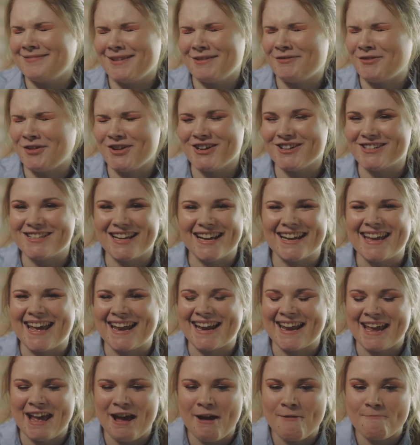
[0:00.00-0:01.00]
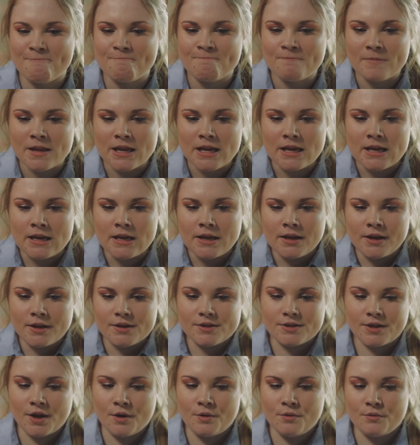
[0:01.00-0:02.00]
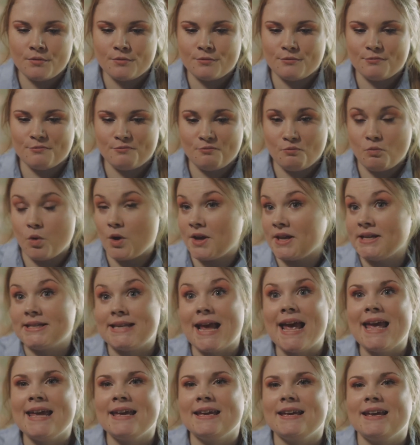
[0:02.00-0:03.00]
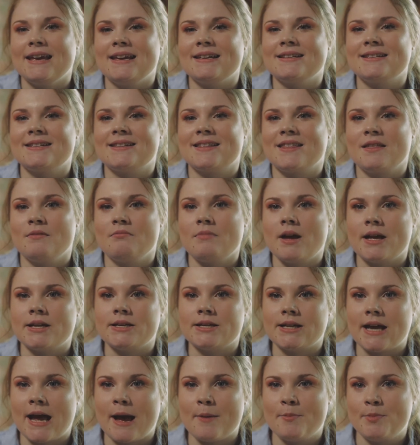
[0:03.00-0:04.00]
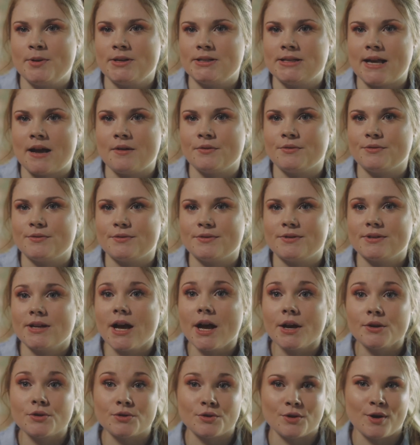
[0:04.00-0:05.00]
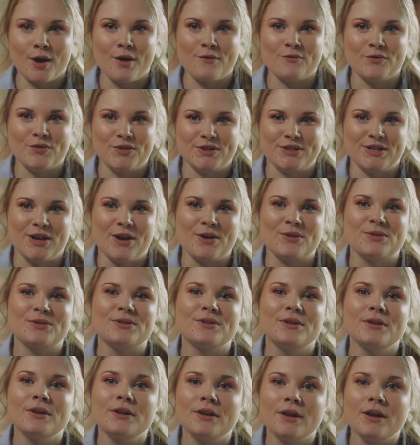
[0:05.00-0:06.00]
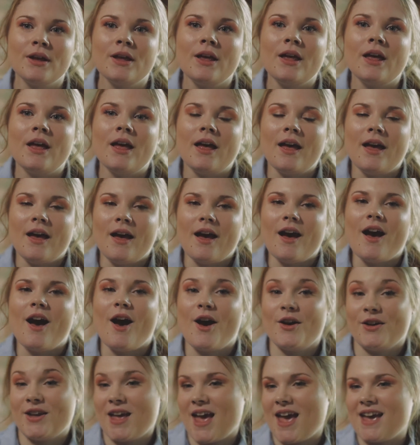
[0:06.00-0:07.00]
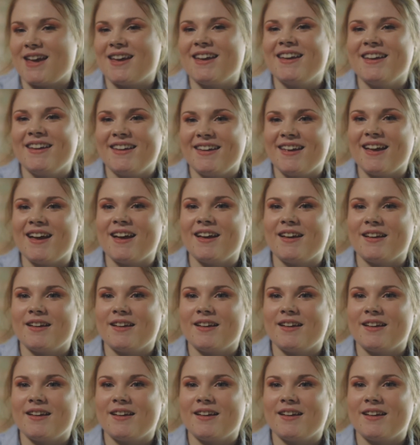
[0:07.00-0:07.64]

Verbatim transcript: of course I get it. Um, so what you're saying is the magic happens outside your comfort zone. Yeah. Okay. Uh,